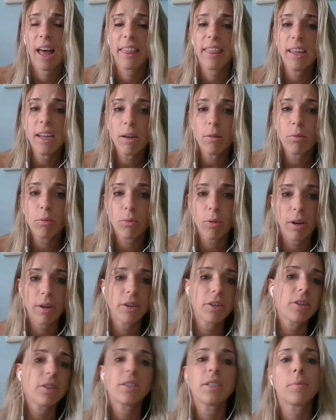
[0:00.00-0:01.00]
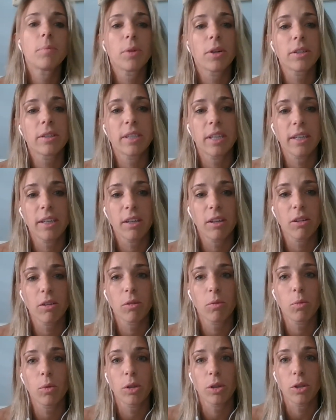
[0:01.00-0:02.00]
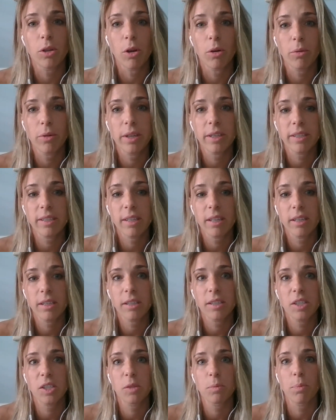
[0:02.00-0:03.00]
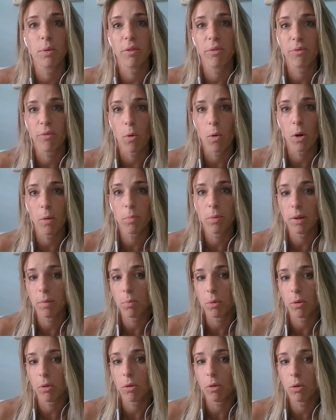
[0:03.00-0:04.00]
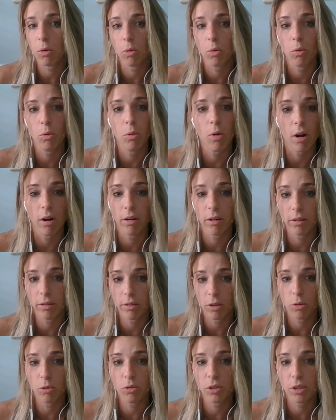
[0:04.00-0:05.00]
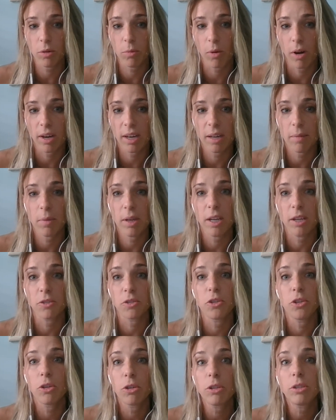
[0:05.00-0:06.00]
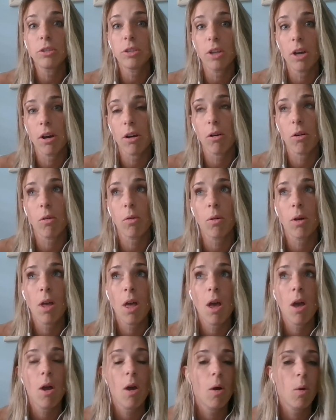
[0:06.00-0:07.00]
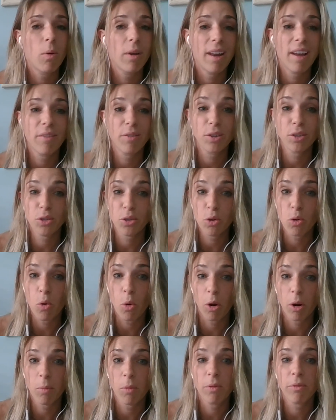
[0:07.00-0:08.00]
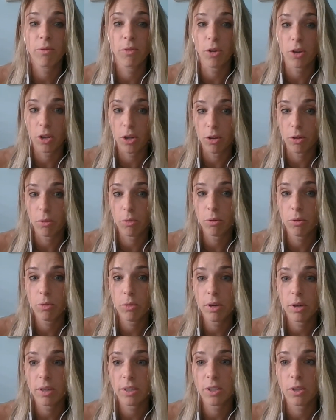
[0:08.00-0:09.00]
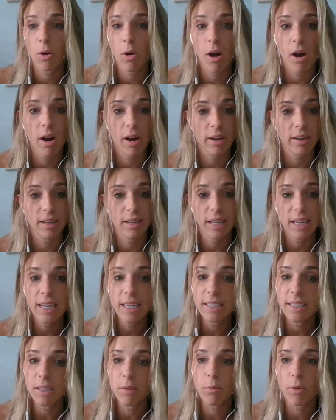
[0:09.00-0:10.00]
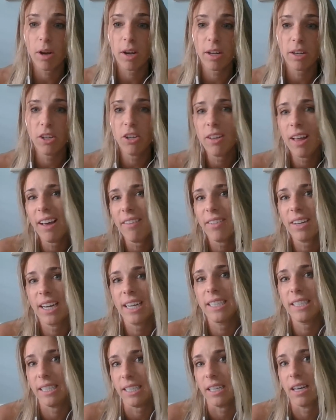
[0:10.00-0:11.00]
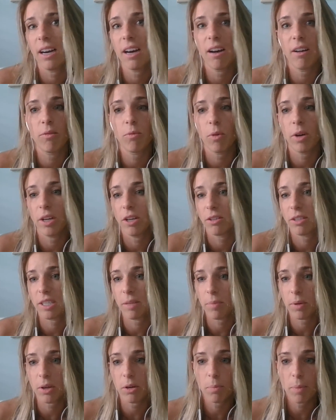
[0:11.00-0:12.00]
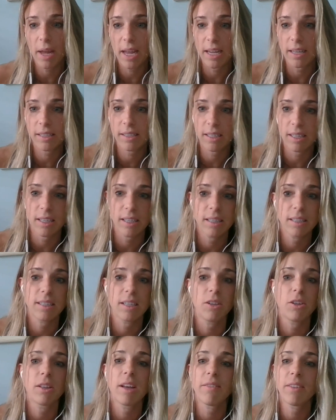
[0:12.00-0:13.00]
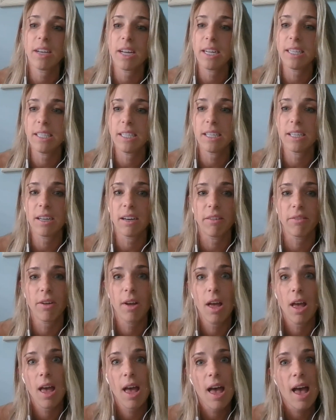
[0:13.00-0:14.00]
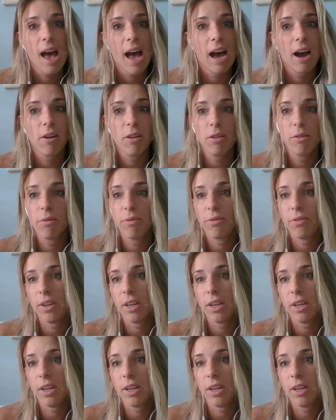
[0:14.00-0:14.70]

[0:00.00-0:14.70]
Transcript: I think runners in particular will notice this before people who aren't usually running because you'll know whatever's normal for you. So, on an easy run, you'll have an idea of what your typical pace is, and you'll have an idea of how you